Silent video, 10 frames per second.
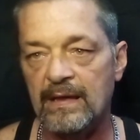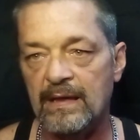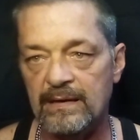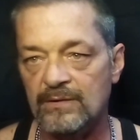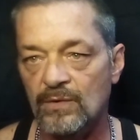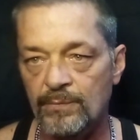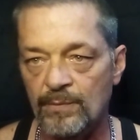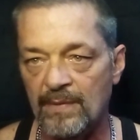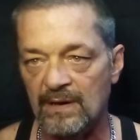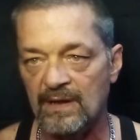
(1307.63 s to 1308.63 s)
I ain't going to
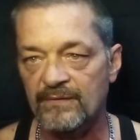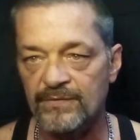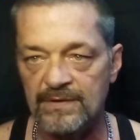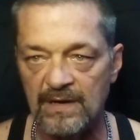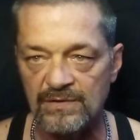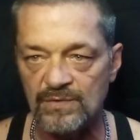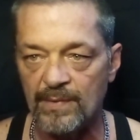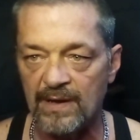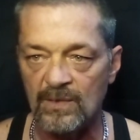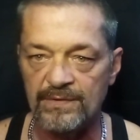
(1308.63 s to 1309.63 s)
put my life in
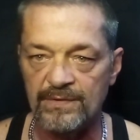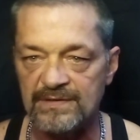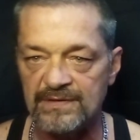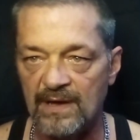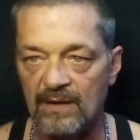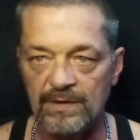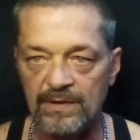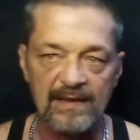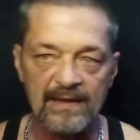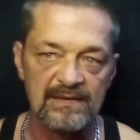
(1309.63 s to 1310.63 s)
danger by helping this guy
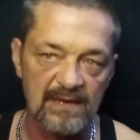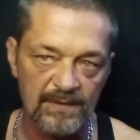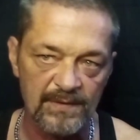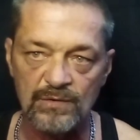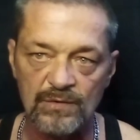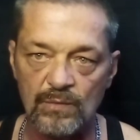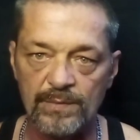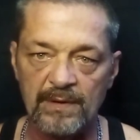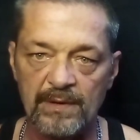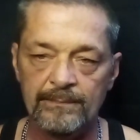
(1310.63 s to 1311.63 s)
when it had nothing to do
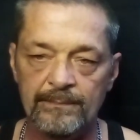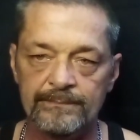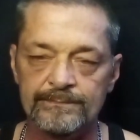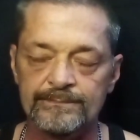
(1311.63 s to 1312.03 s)
with me.